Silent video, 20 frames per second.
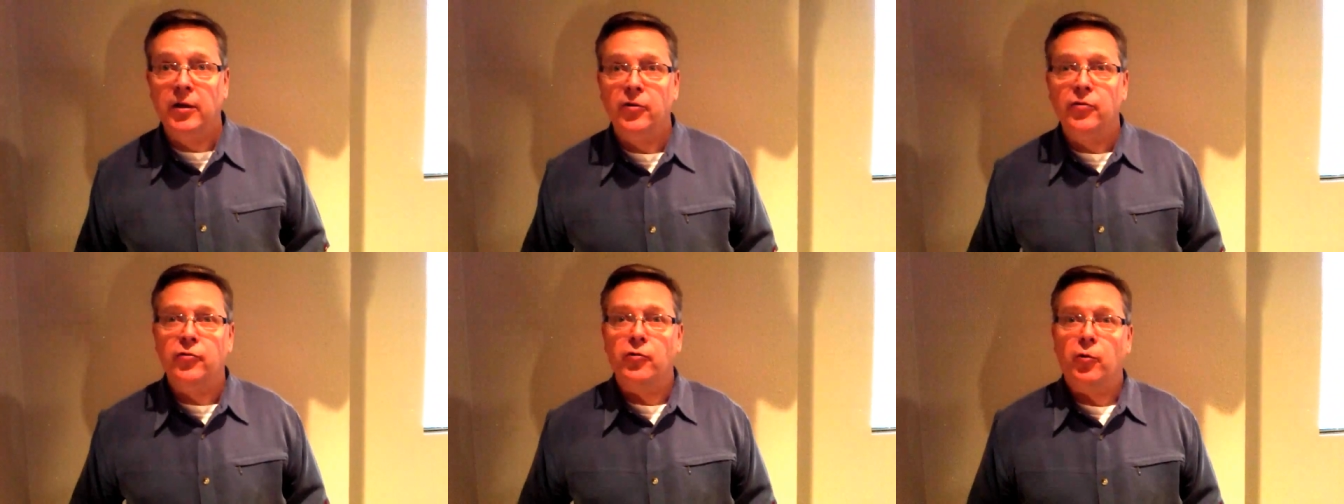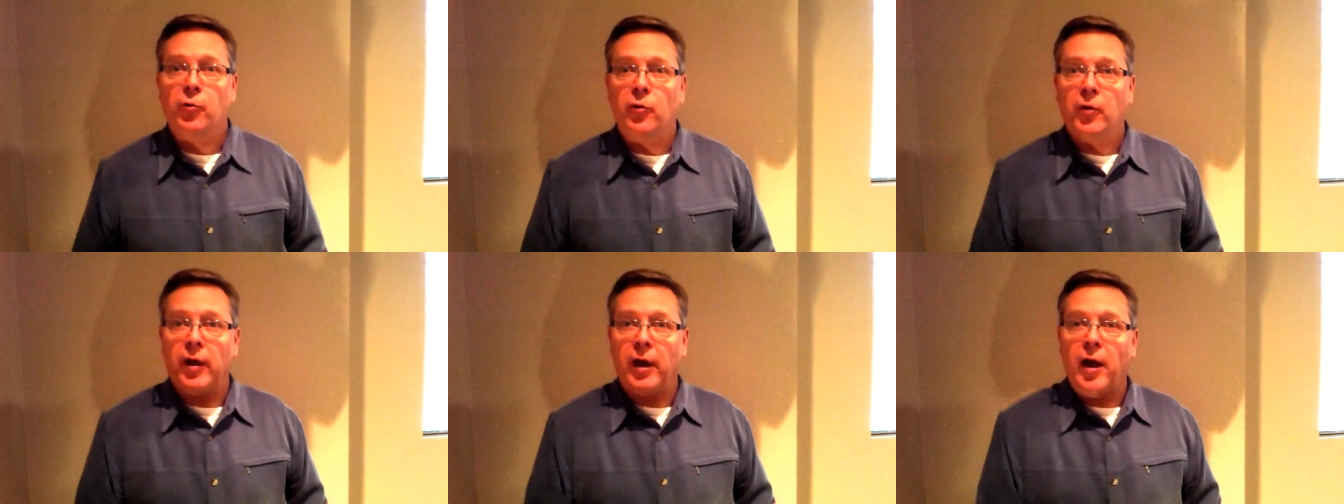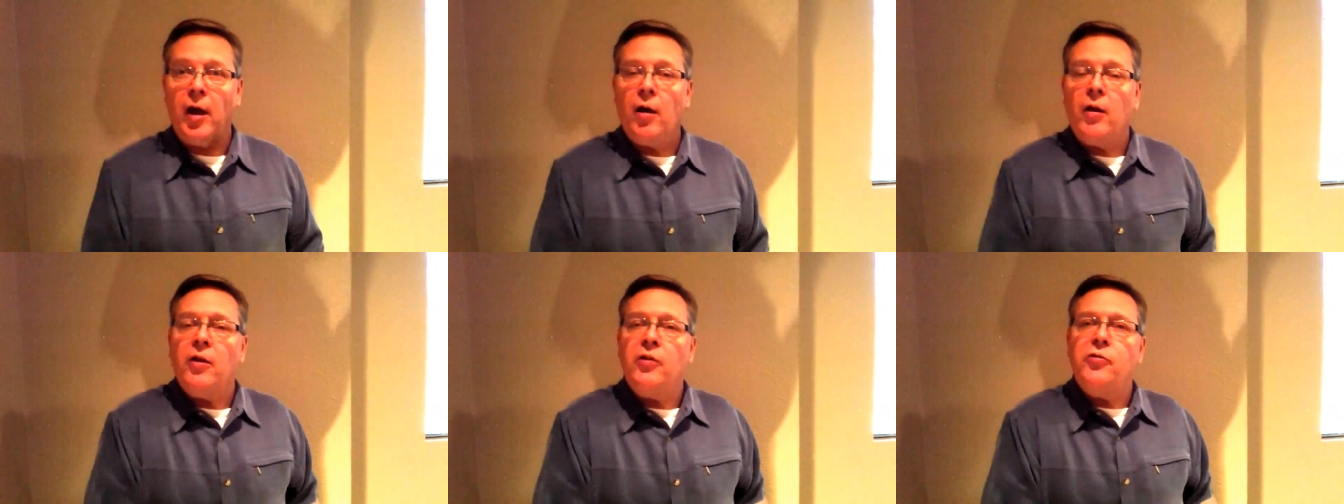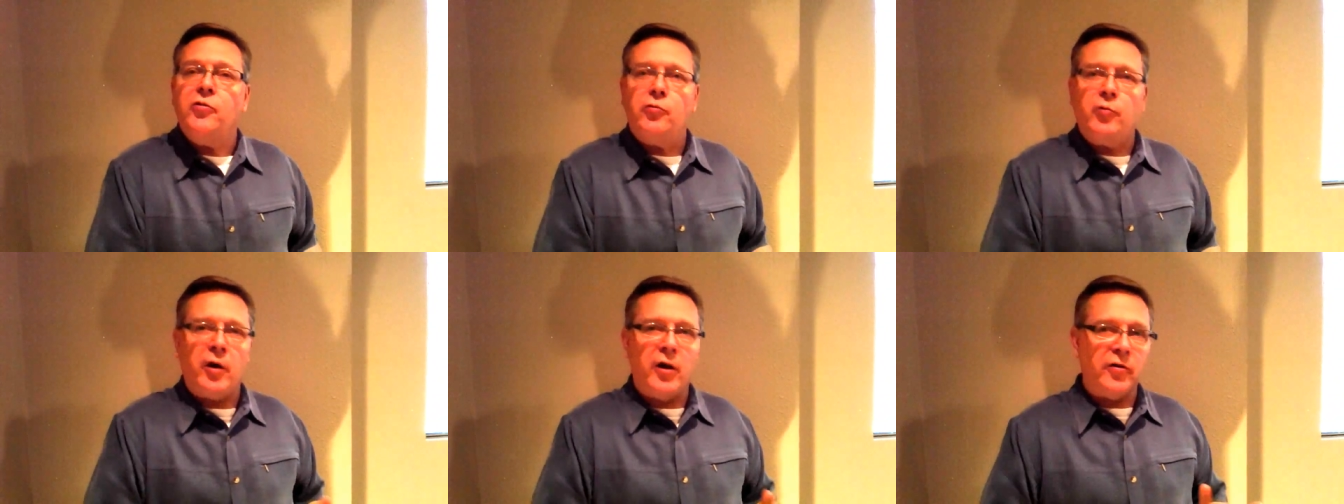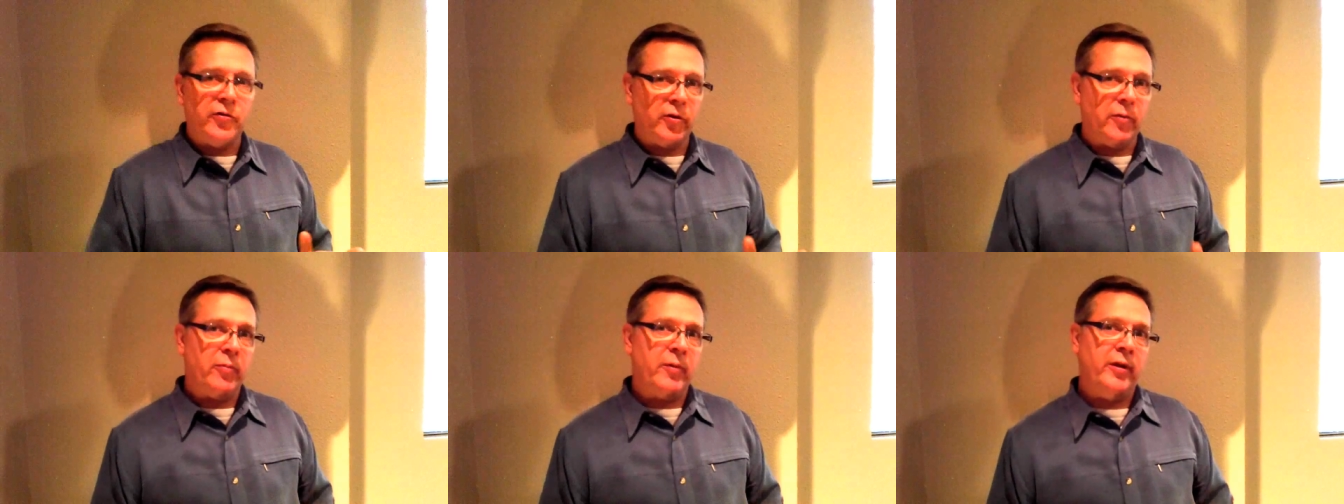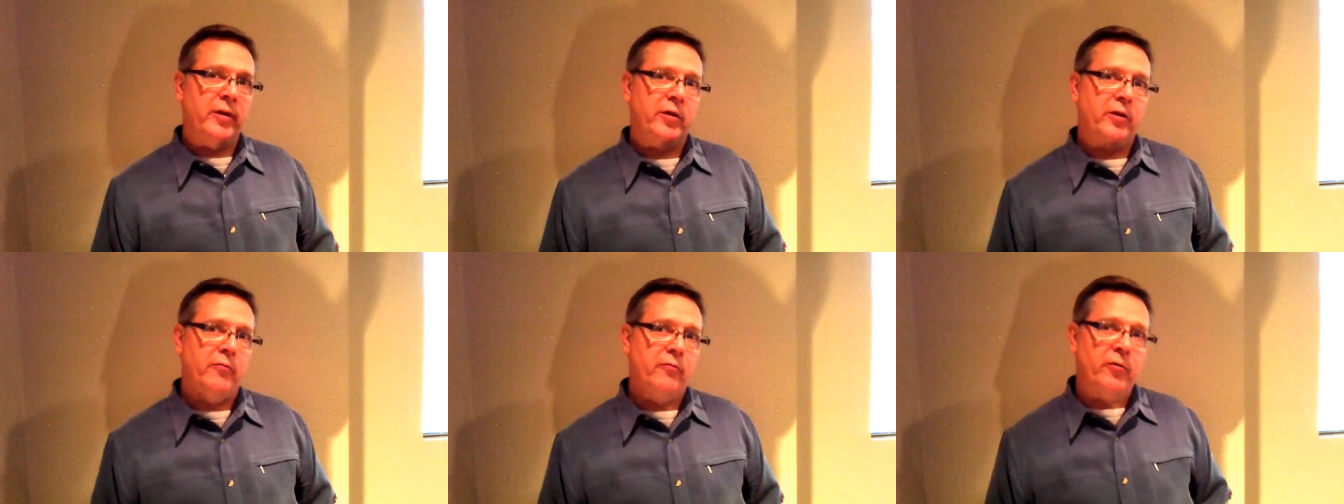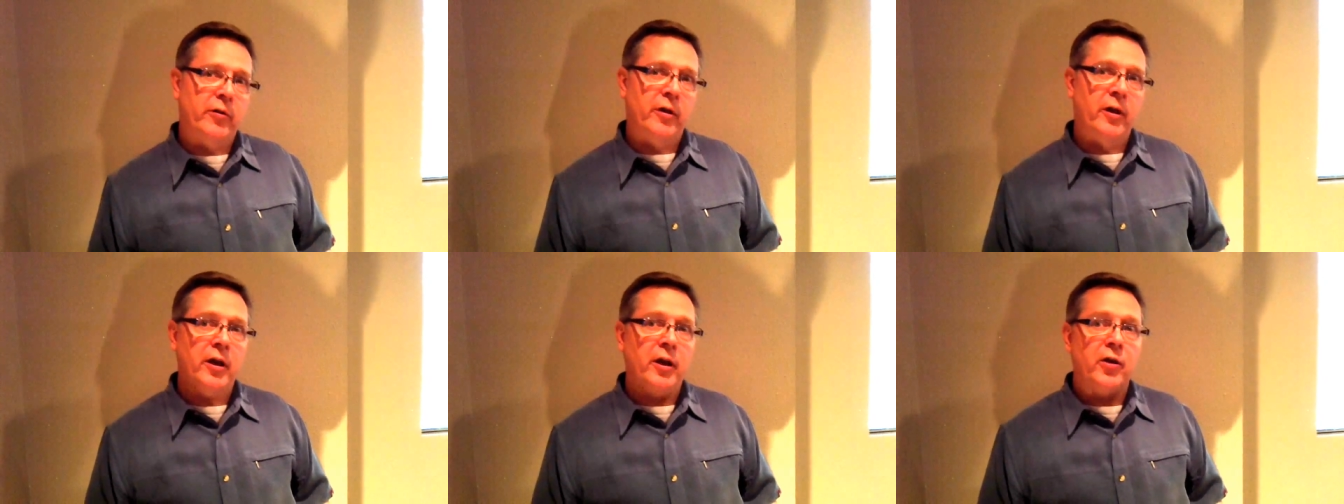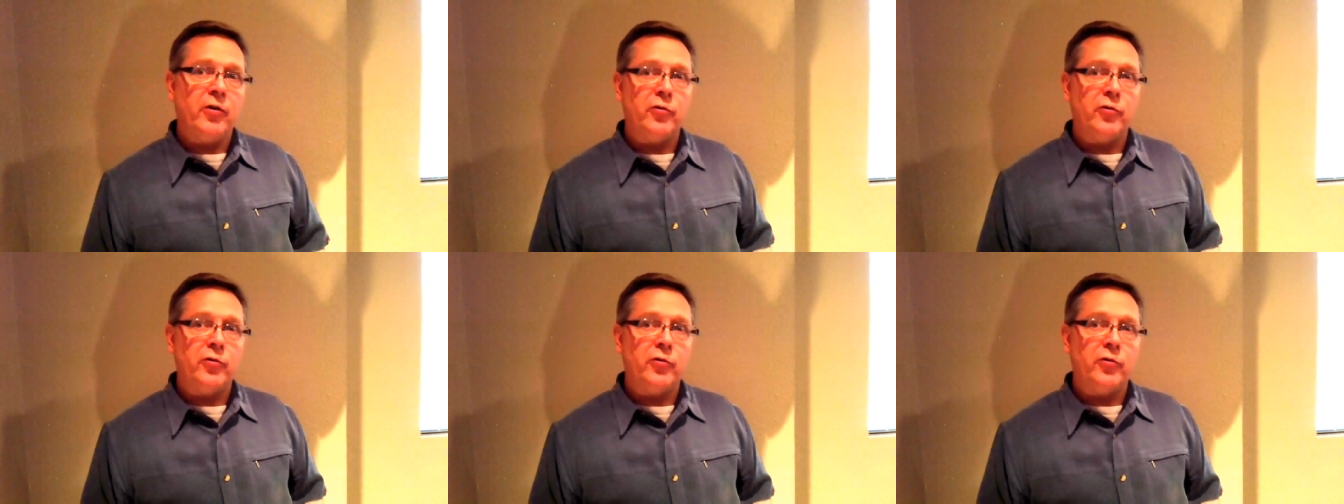so now let's try something different.